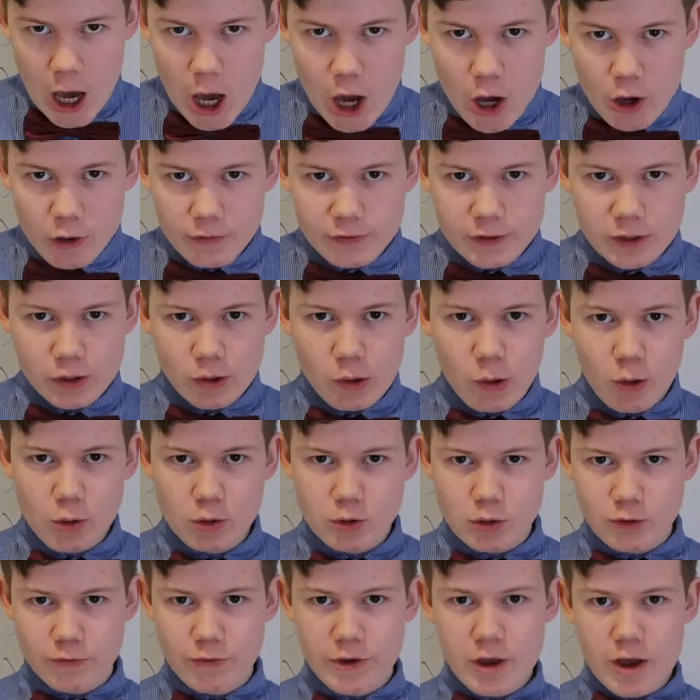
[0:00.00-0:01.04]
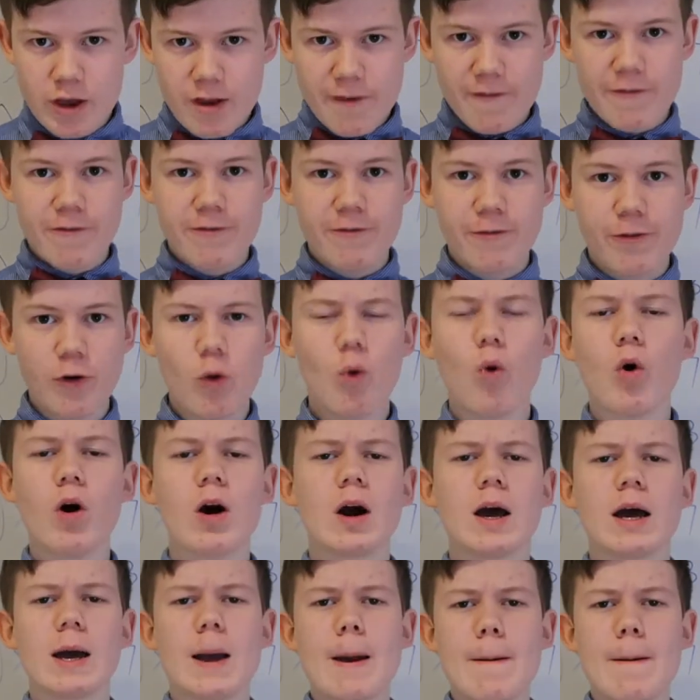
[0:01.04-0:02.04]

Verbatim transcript: over the course of 4